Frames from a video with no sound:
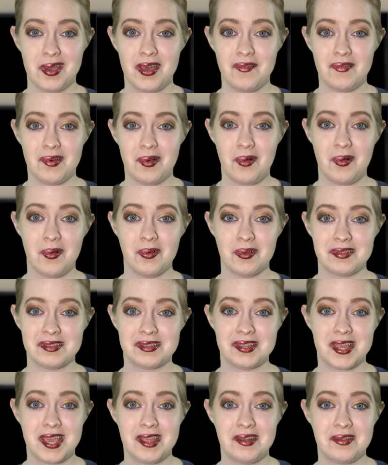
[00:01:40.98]
have a whole
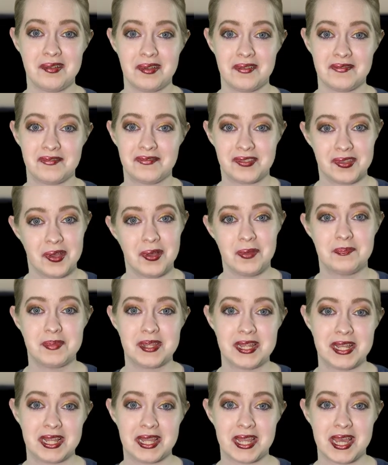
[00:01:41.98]
container of
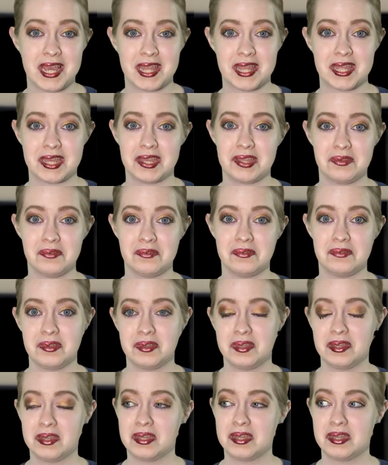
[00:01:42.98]
sculpting clay that you
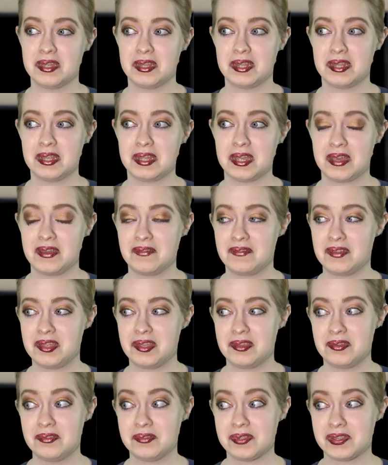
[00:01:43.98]
haven't
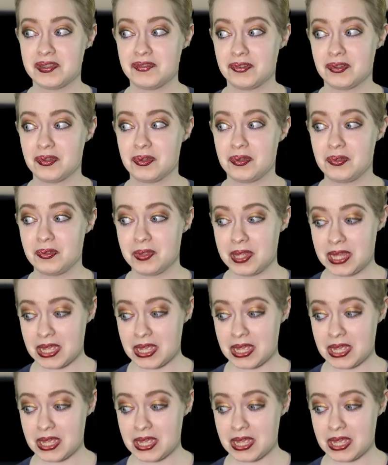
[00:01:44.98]
used for a whole